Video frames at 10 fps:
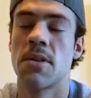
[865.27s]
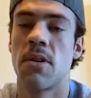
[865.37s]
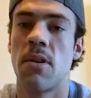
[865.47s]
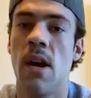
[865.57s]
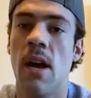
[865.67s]

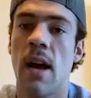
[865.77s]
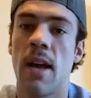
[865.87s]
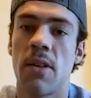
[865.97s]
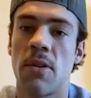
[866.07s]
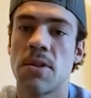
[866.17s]
So I
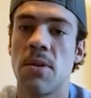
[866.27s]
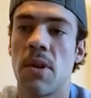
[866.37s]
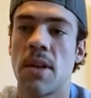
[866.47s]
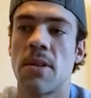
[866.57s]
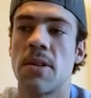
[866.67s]
think those two
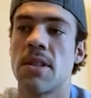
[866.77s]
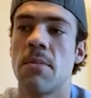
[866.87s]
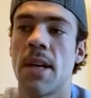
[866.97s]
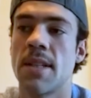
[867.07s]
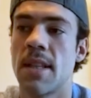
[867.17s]
things are just the
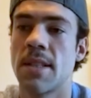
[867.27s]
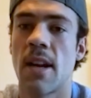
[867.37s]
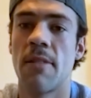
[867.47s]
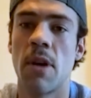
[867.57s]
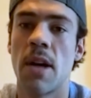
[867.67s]
biggest things
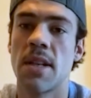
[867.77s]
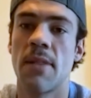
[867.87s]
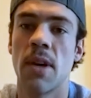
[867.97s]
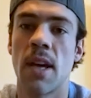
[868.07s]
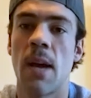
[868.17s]
that I've brought to
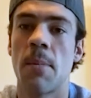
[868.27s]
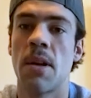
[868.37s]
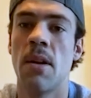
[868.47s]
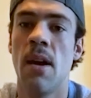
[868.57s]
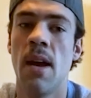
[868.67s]
every game.